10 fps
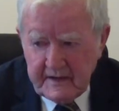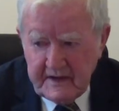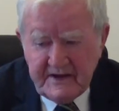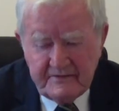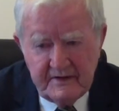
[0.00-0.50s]

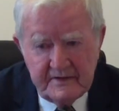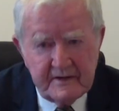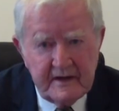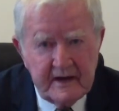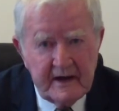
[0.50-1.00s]
ignorant
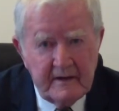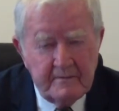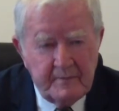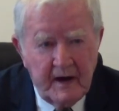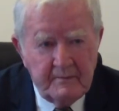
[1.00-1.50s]

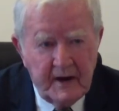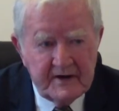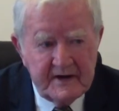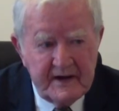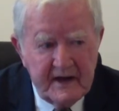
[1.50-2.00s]

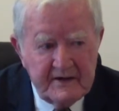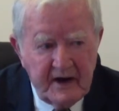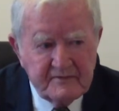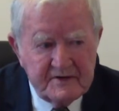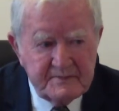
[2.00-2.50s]
body,
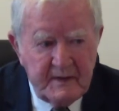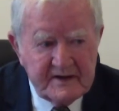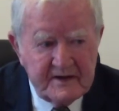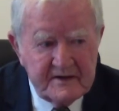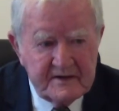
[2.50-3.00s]
not
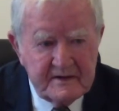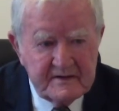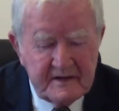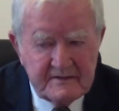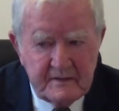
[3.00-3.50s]
respecting
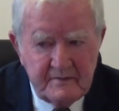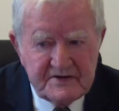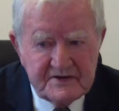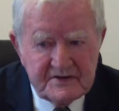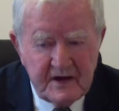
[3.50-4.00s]
the
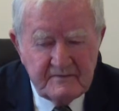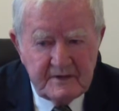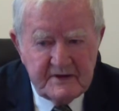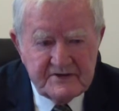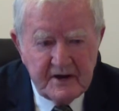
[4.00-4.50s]
wishes of the
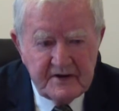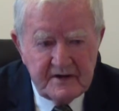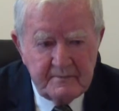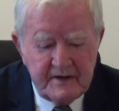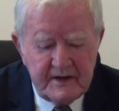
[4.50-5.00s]

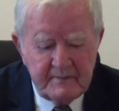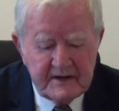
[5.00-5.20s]
majority of people.